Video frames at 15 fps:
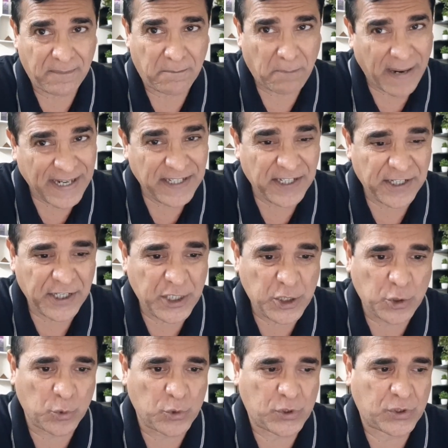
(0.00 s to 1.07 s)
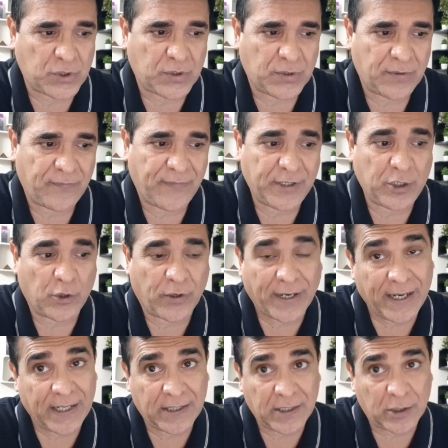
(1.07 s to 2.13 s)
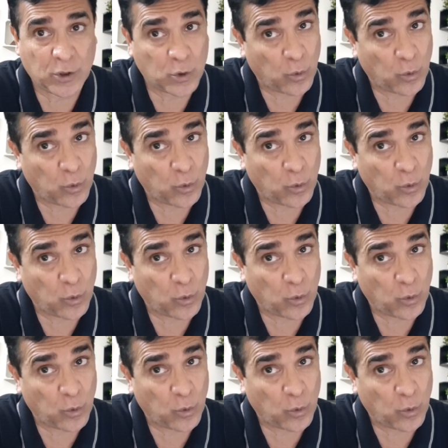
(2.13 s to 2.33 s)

minor issues with your health